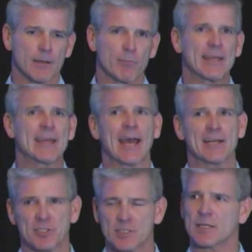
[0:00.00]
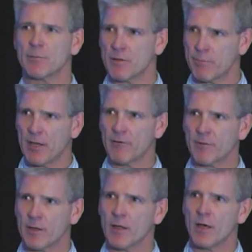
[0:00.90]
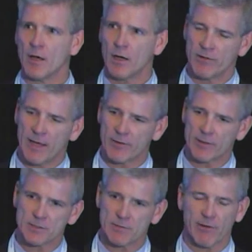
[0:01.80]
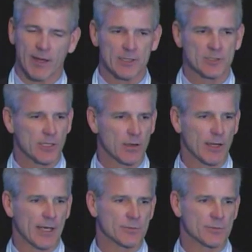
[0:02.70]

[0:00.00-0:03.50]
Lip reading: be catching some of the benefit of having this advantaged shale gas